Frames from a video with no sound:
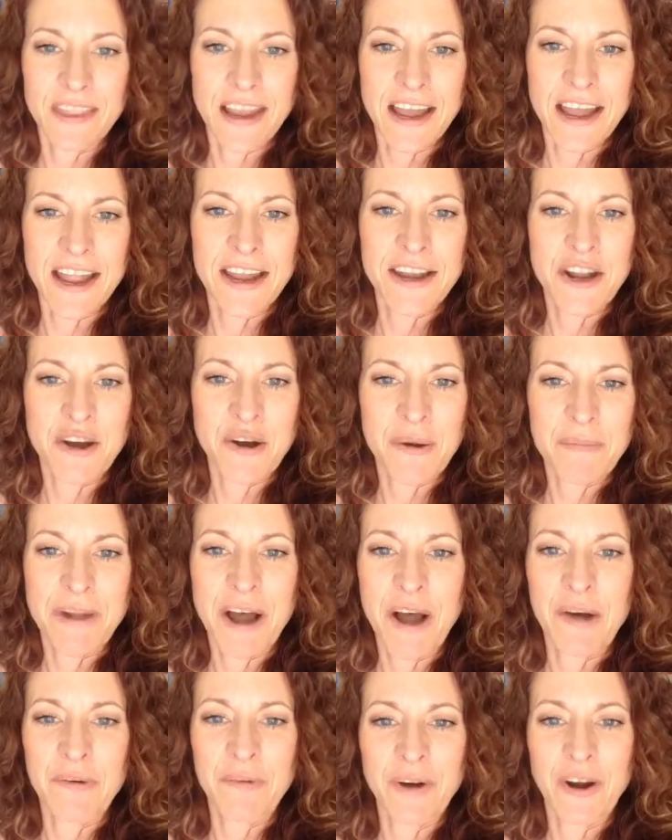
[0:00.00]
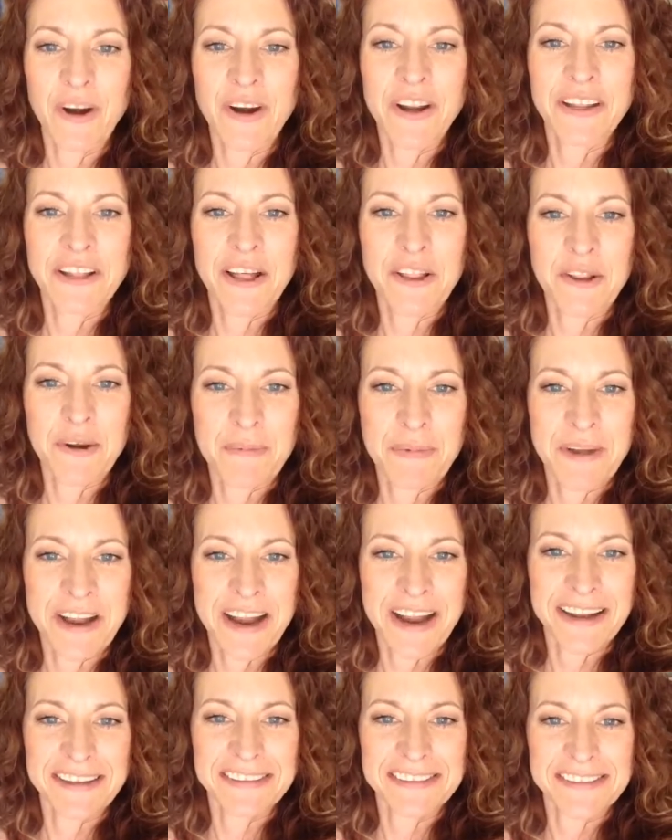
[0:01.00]
And no, I'm not wearing leather
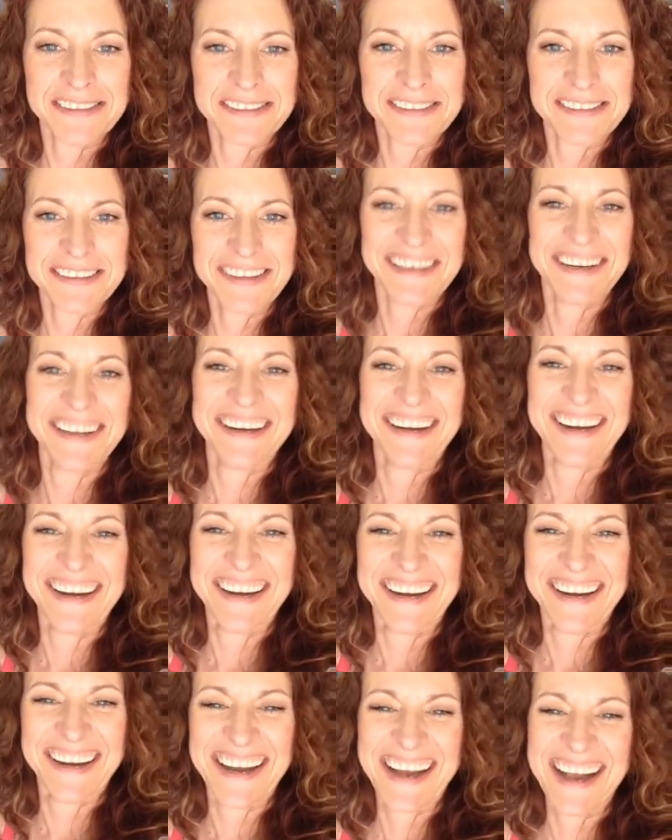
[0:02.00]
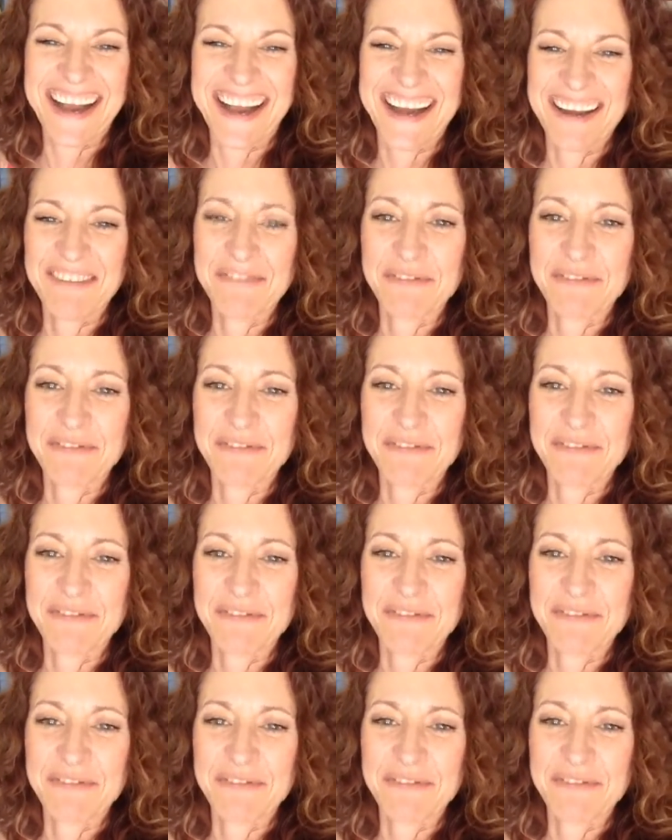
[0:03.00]
pants. I'm